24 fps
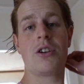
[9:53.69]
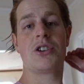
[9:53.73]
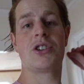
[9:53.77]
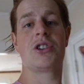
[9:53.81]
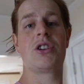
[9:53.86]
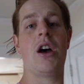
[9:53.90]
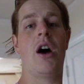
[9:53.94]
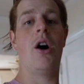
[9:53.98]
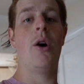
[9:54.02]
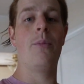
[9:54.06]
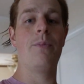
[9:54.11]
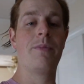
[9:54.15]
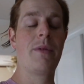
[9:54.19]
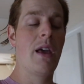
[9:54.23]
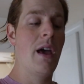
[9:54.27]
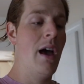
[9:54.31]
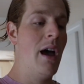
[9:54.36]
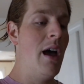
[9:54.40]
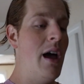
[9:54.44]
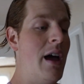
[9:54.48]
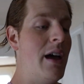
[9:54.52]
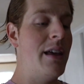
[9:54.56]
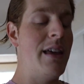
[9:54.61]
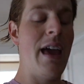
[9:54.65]
So
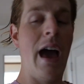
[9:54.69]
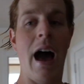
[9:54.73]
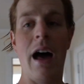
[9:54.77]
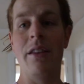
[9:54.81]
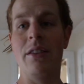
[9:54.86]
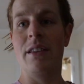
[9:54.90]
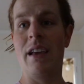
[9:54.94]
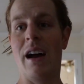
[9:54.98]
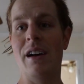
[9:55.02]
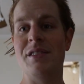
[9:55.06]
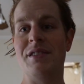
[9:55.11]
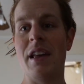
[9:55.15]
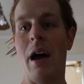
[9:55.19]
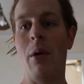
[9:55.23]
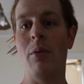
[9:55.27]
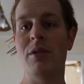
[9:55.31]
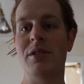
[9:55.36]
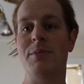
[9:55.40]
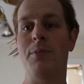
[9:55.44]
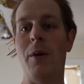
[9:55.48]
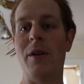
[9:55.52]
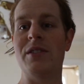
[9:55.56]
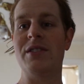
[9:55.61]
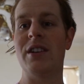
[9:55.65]
yeah, guys, that
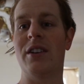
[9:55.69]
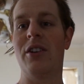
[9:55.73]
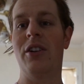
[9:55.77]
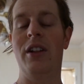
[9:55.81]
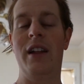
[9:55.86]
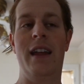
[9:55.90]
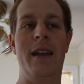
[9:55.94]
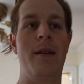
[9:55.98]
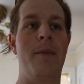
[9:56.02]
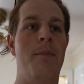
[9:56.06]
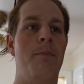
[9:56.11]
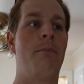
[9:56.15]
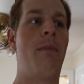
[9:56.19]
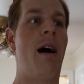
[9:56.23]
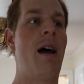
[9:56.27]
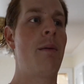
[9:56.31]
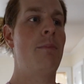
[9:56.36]
was basically